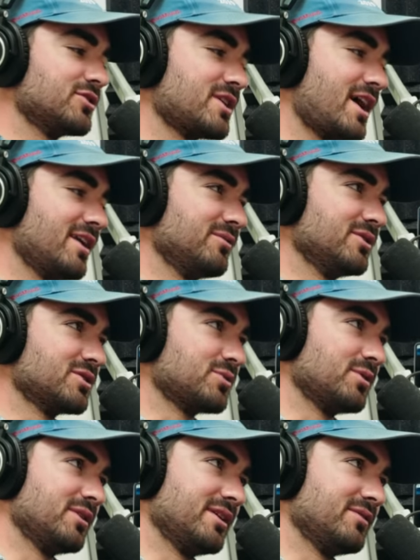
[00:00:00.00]
other side of it is
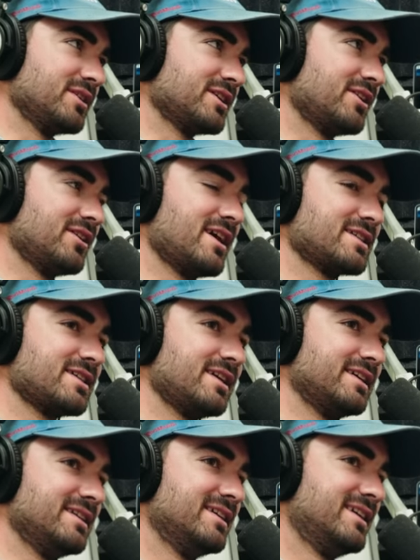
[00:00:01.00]
we were leaving dinner last
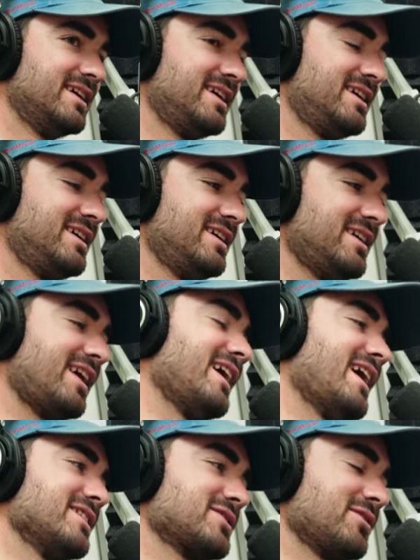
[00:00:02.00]
night and i
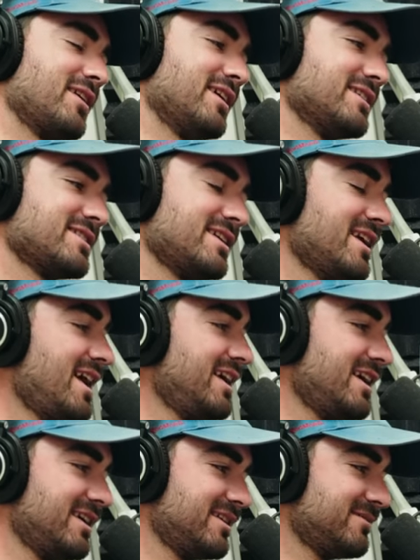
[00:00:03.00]
asked grant i said
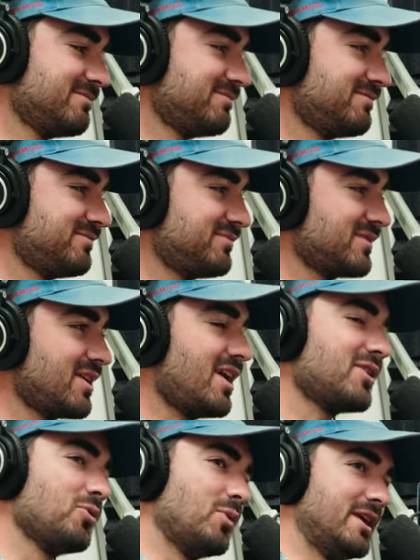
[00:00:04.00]
hey
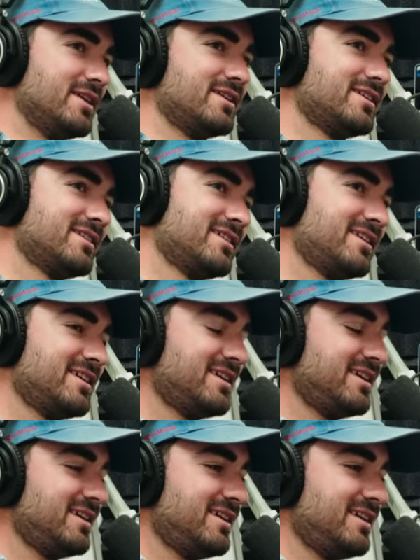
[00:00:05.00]
on a week
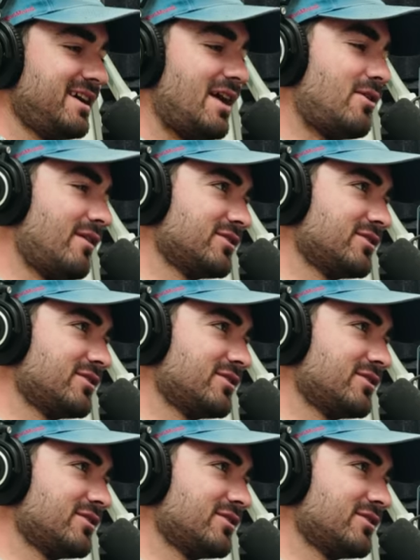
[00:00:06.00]
how